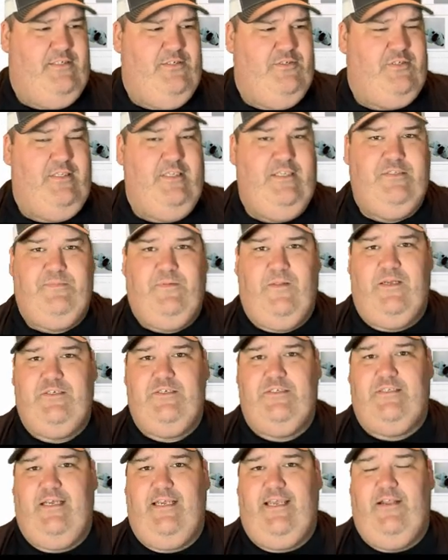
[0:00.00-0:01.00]
Usually these
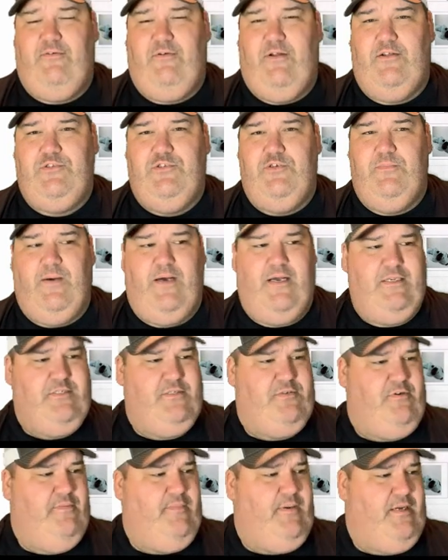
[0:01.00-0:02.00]
plushes I get around two bucks,
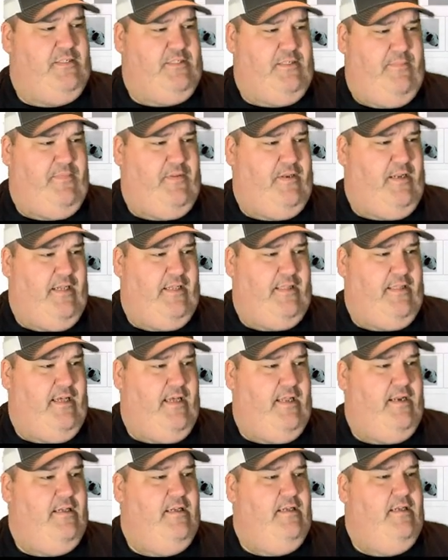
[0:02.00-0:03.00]
three bucks, something like
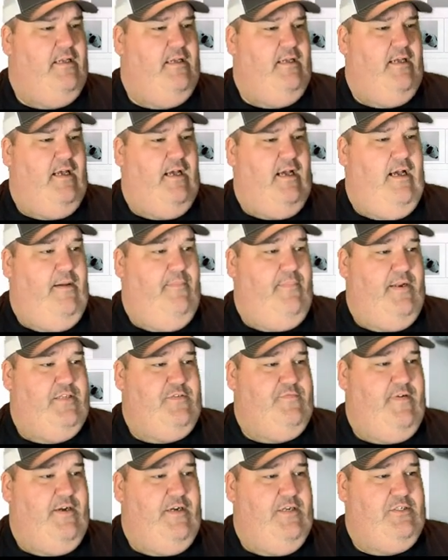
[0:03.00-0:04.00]
that. Uh, but
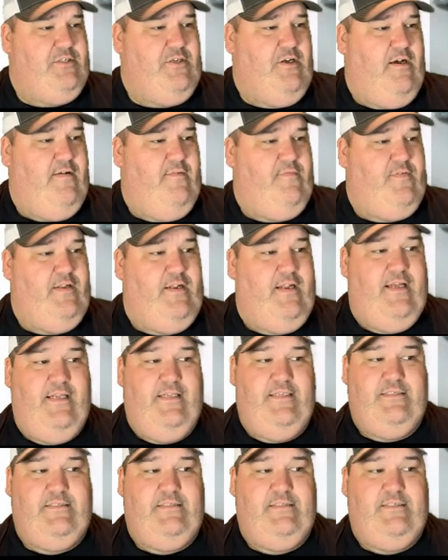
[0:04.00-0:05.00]
it's very soft,
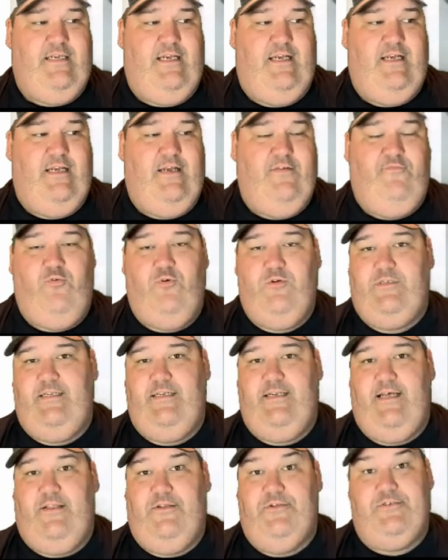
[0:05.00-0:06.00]
nice, uh,
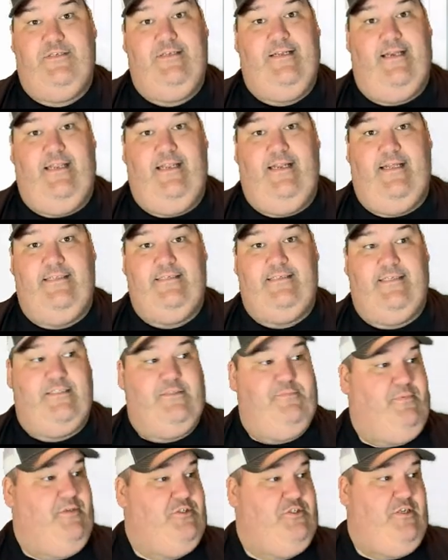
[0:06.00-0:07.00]

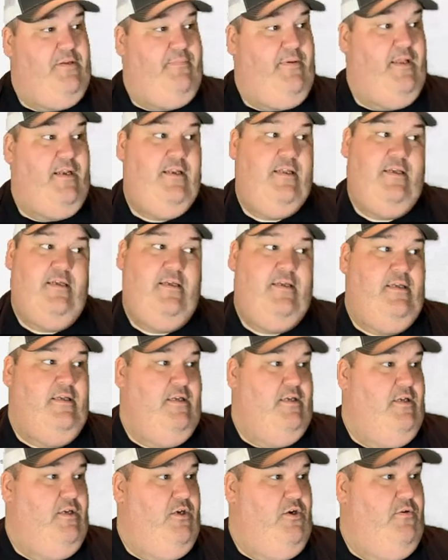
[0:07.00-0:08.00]
$14.99 plus shipping.
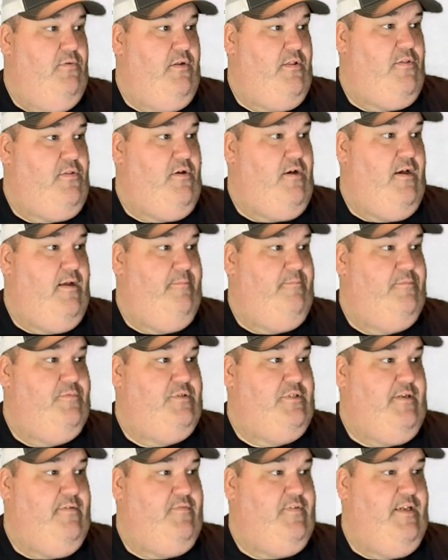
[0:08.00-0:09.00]
Who would have thought?
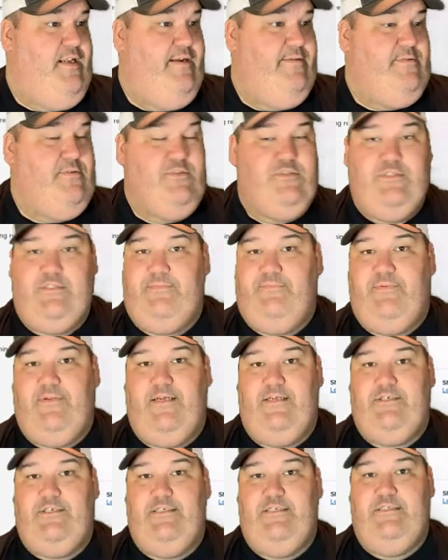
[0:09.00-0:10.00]
Stuffed animals,
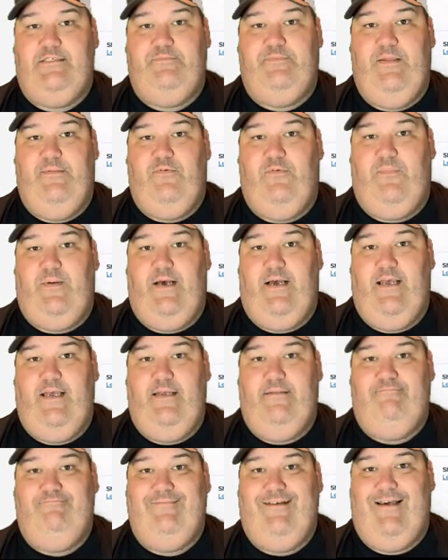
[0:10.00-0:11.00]
plushes, people buy
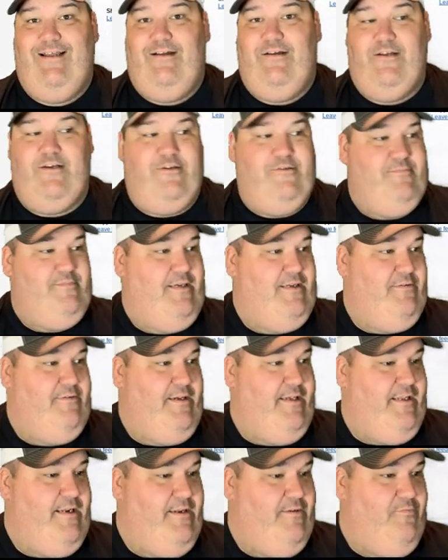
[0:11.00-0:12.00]
it. I don't know. I don't
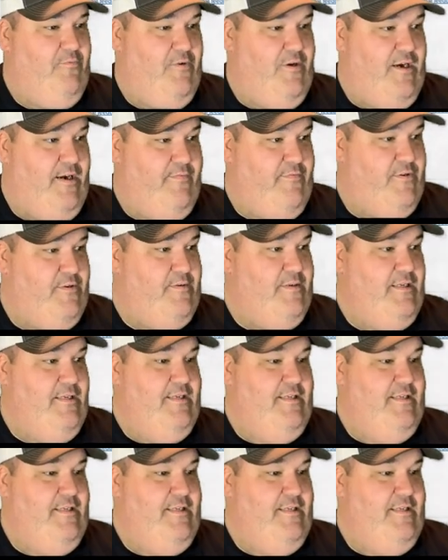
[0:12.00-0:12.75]
get it. Whatever.